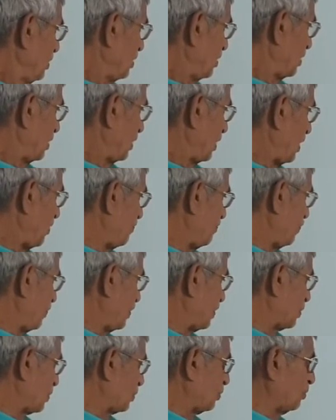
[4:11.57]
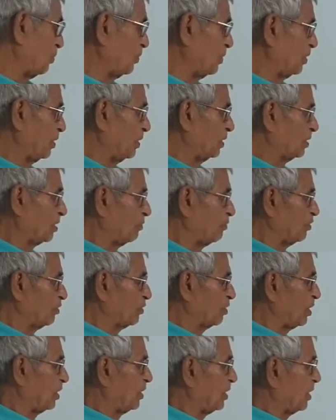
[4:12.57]
The M12 is the
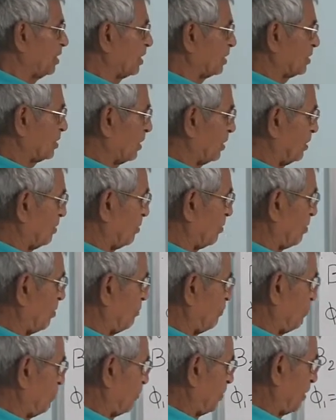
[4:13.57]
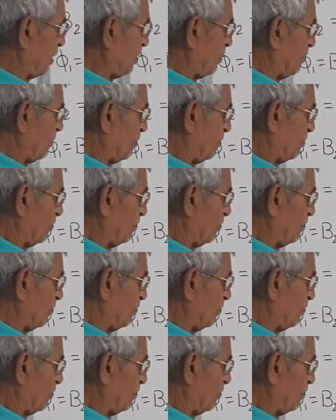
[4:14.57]
mutual induction of a